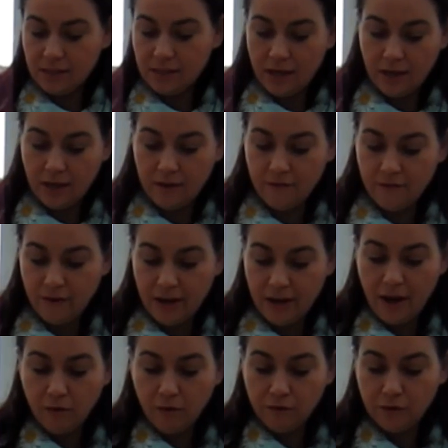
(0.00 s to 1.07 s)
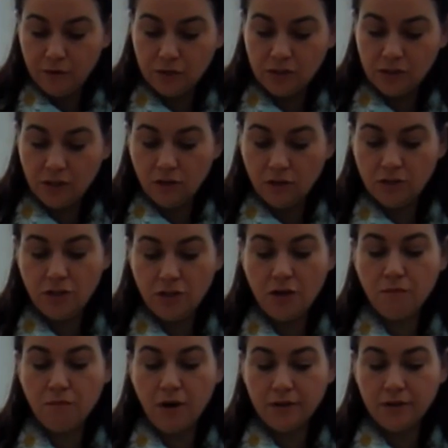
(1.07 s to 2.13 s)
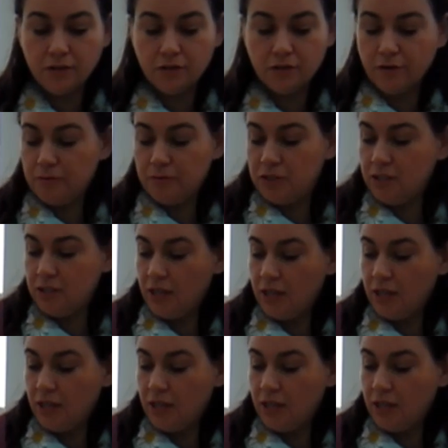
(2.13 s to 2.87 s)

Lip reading: a very helpful start a new row description